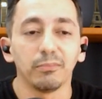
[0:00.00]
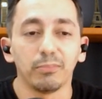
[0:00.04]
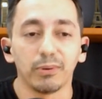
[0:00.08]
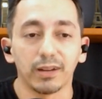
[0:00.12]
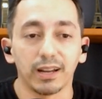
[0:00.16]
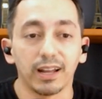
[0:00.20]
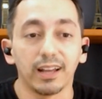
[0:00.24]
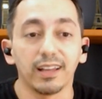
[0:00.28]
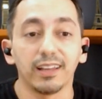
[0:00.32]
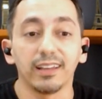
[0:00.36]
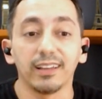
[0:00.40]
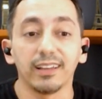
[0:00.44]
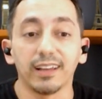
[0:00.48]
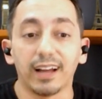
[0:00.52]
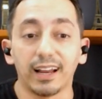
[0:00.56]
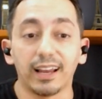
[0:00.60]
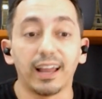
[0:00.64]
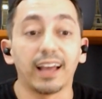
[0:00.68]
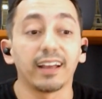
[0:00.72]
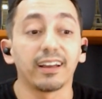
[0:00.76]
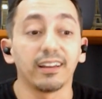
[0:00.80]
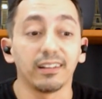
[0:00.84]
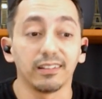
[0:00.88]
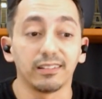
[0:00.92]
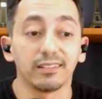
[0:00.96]
but I
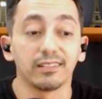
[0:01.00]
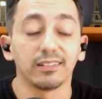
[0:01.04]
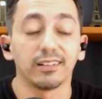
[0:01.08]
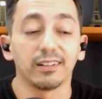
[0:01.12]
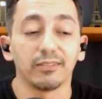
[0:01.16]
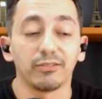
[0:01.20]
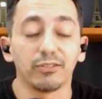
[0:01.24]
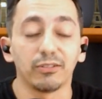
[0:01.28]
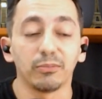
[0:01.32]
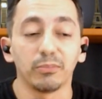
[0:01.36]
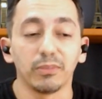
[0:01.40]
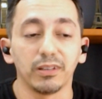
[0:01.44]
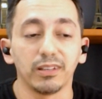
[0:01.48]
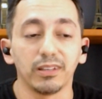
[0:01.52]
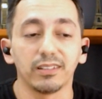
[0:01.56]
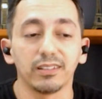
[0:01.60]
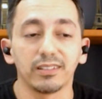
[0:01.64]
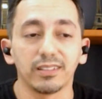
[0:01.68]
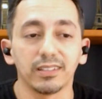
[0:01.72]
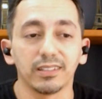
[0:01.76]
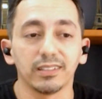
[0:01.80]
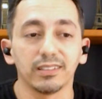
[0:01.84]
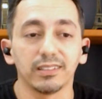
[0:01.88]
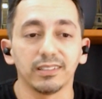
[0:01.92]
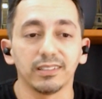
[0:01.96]
like it. For me, it's